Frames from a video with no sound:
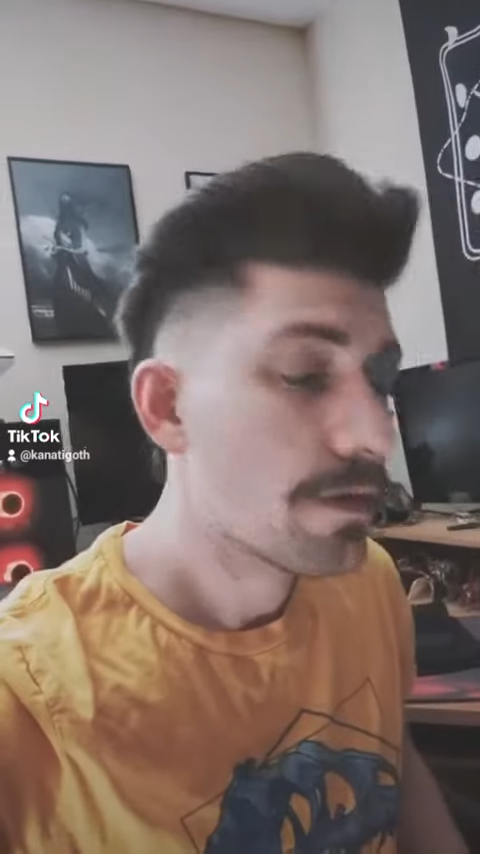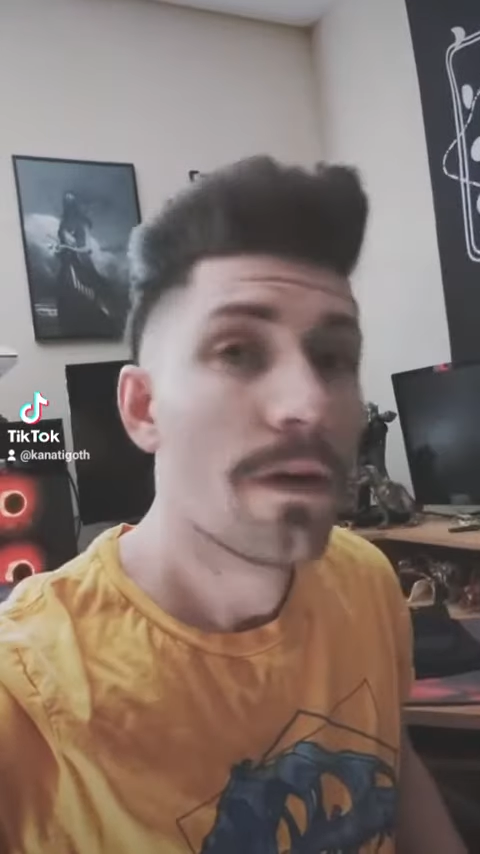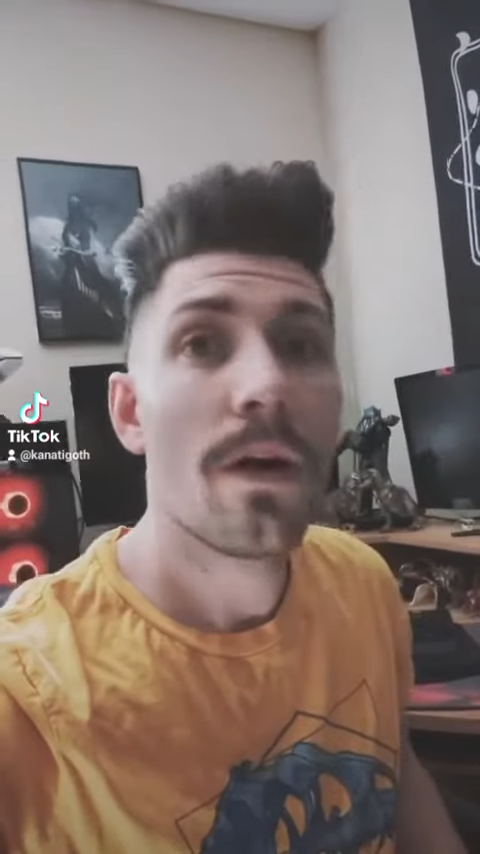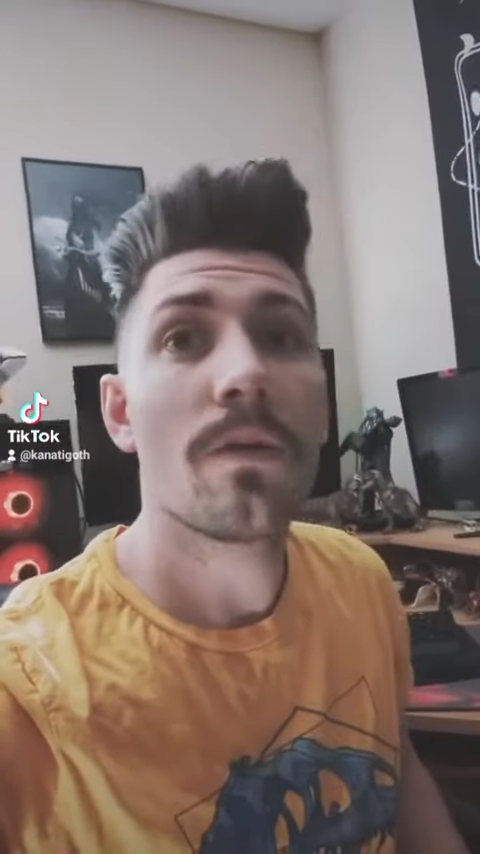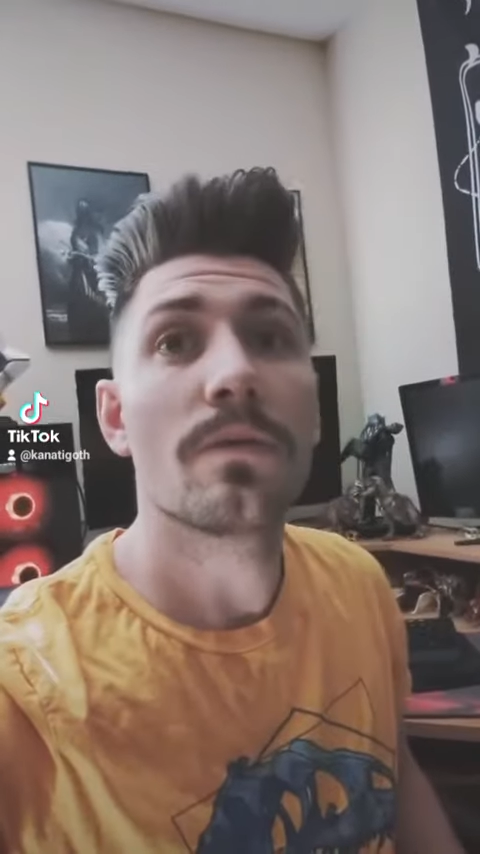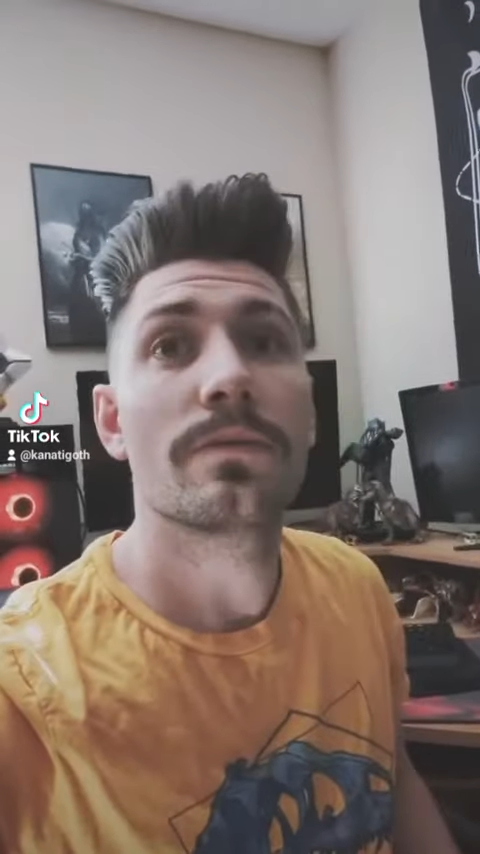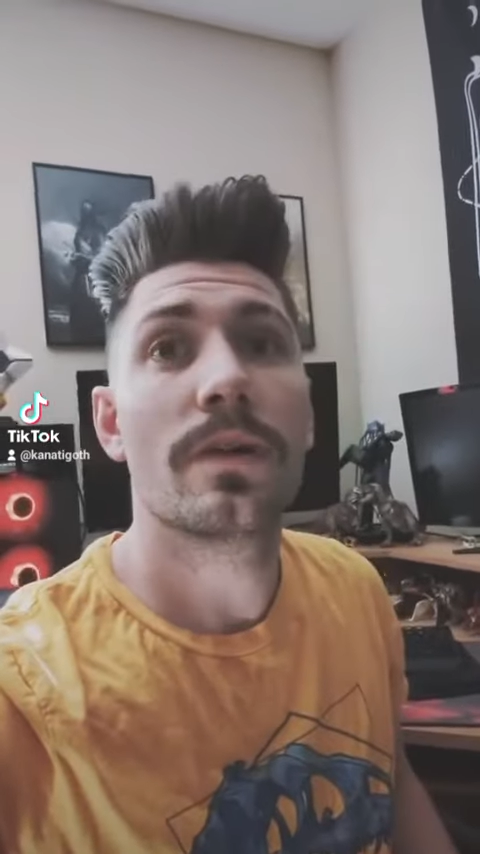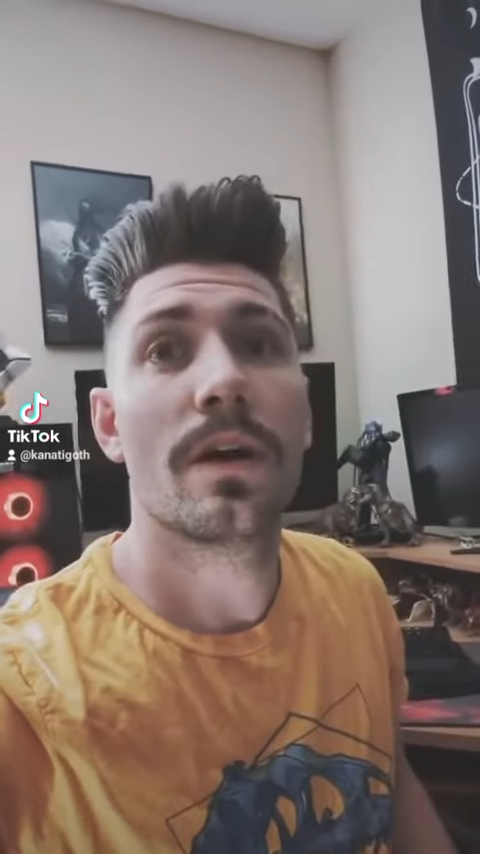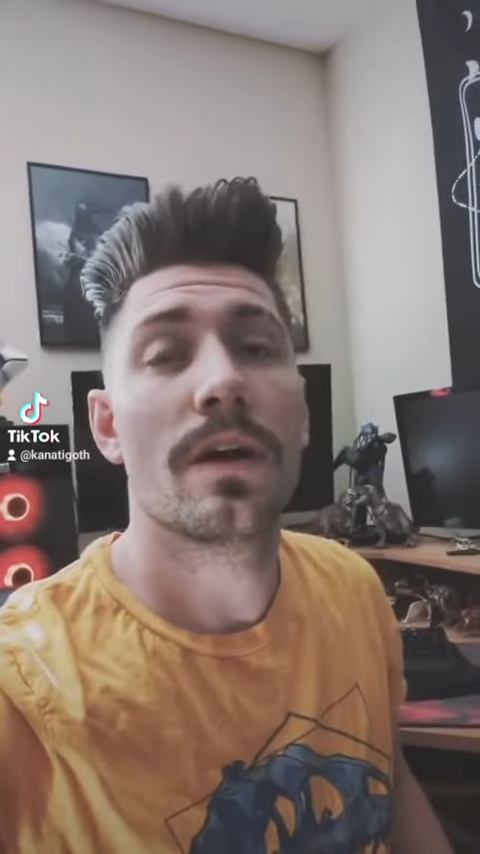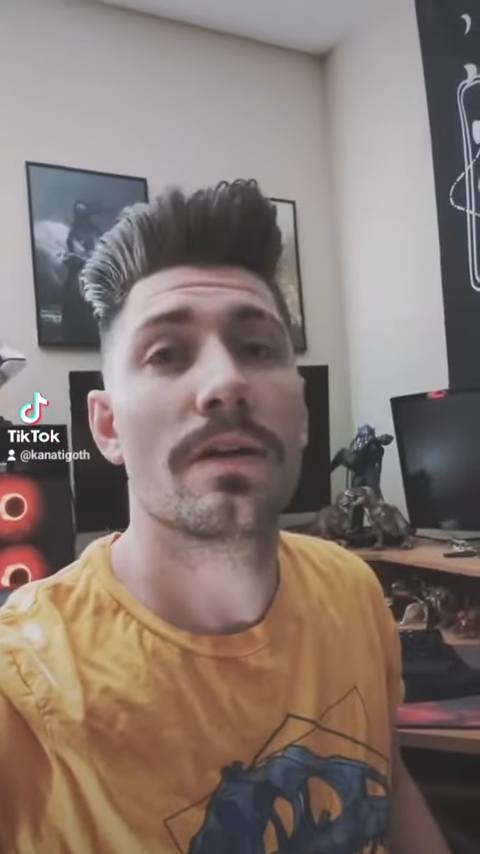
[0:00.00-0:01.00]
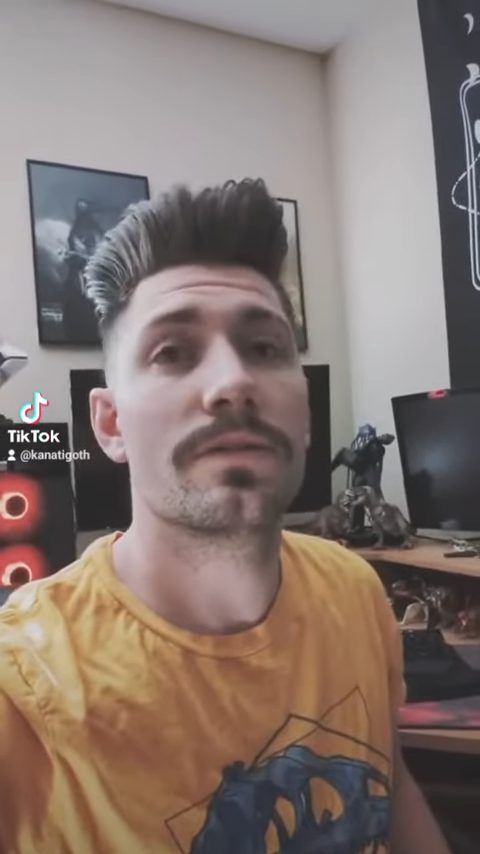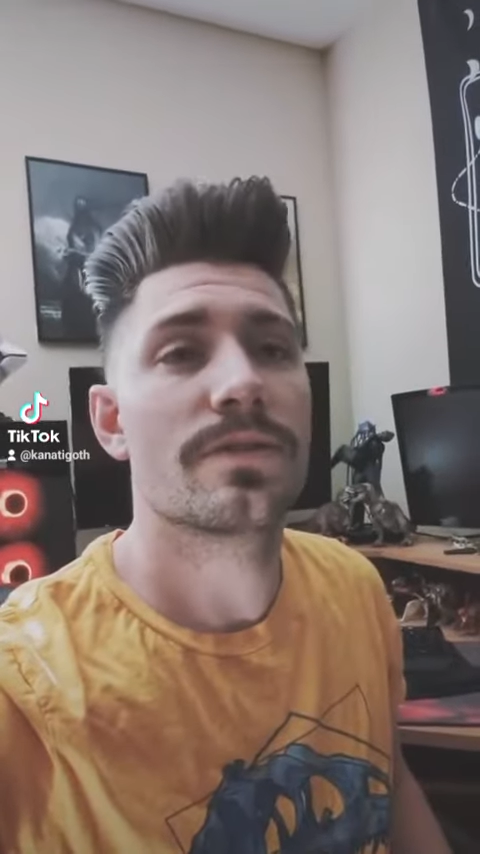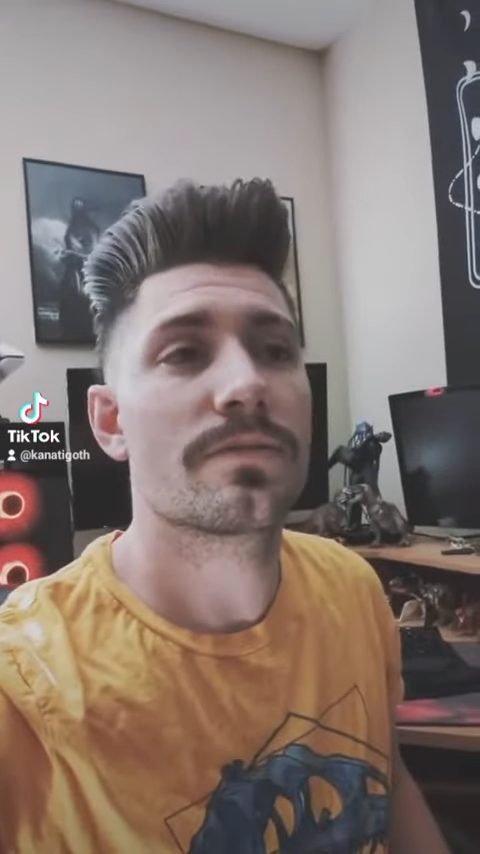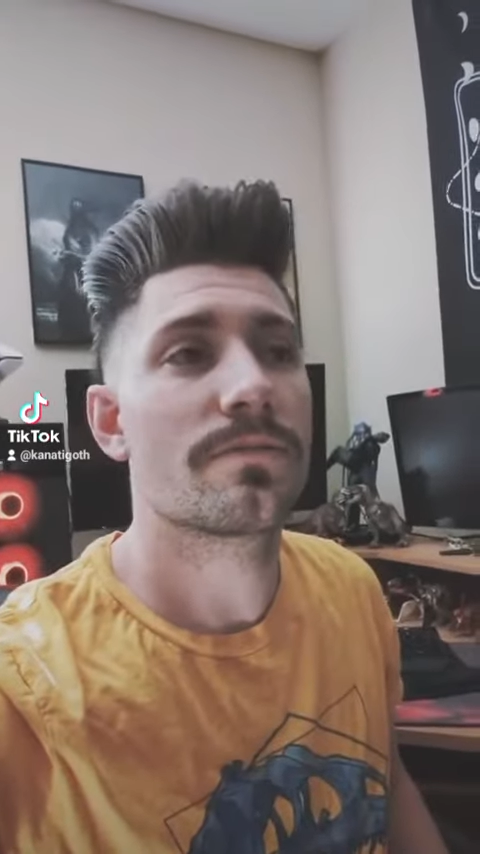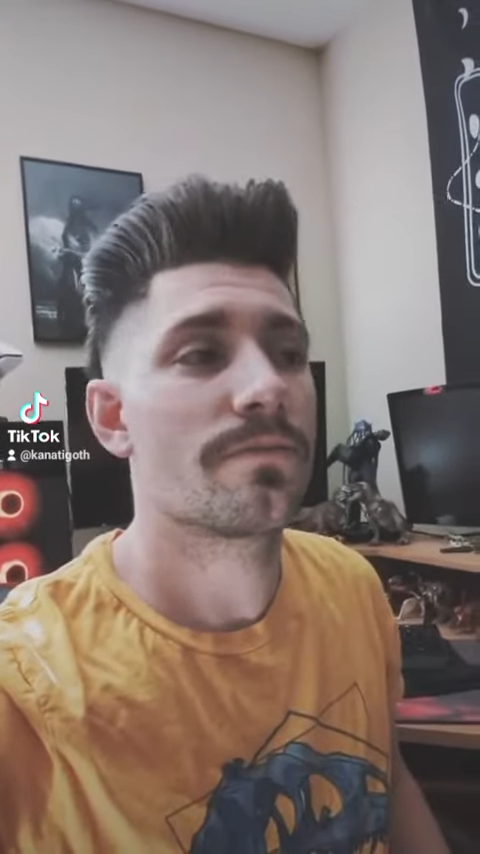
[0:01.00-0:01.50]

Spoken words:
Oh, just